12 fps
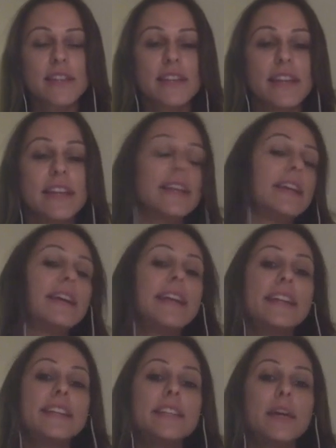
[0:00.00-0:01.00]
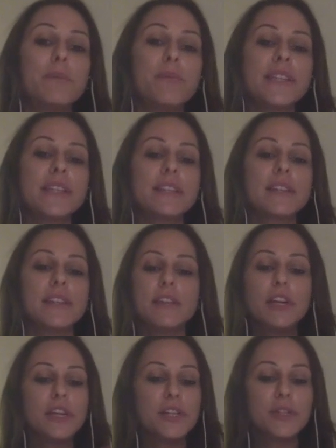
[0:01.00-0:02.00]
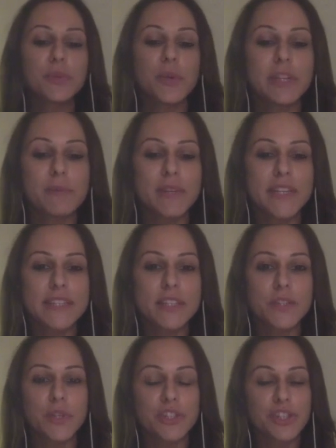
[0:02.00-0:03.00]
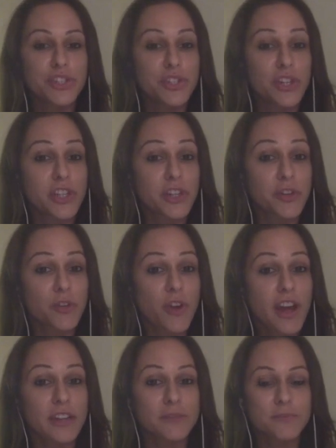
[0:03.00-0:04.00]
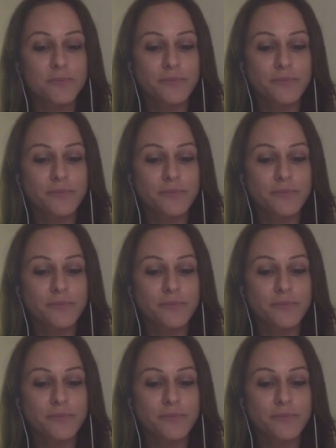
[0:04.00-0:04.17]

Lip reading: and it ended up basically 20 minutes into it, she started crying.